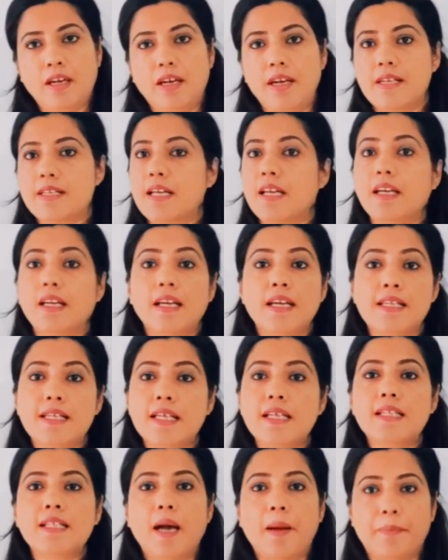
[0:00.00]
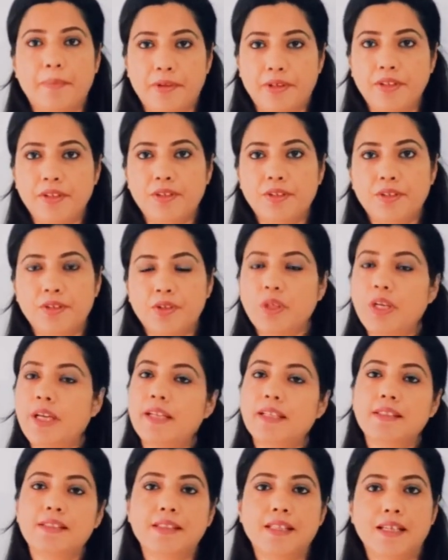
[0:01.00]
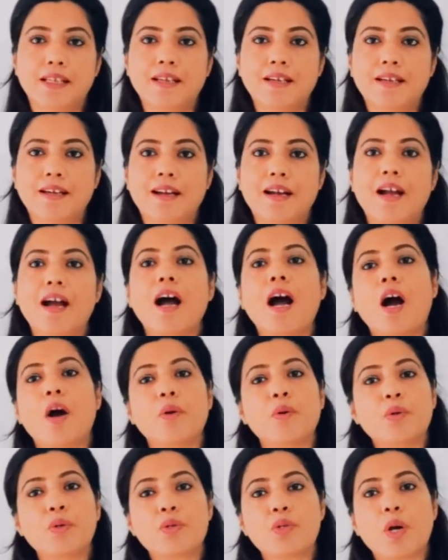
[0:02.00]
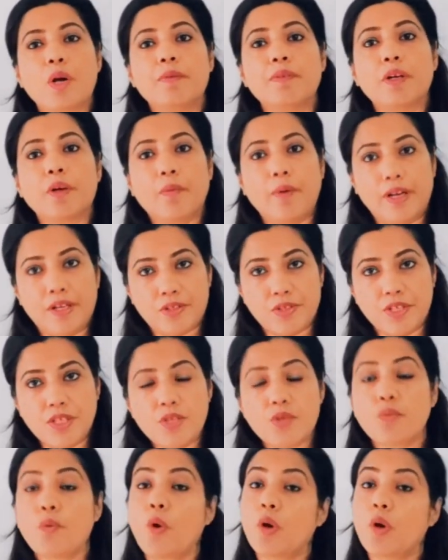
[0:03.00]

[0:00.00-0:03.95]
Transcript: It's an easy chapter. So let us see how to solve the questions.